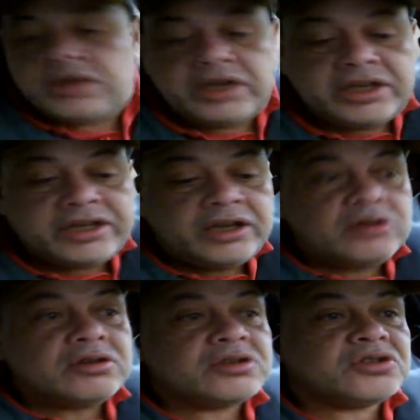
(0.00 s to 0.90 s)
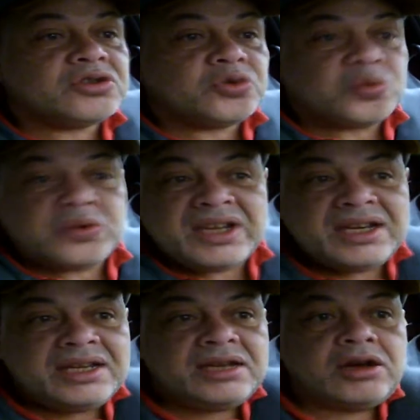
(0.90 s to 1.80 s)
it records
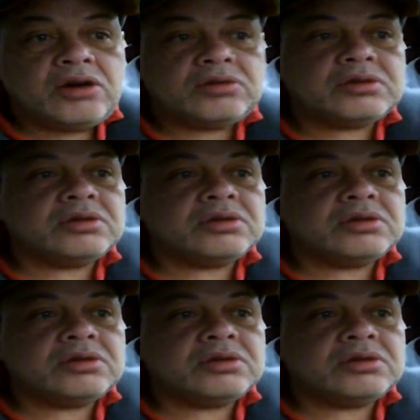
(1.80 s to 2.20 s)
really loud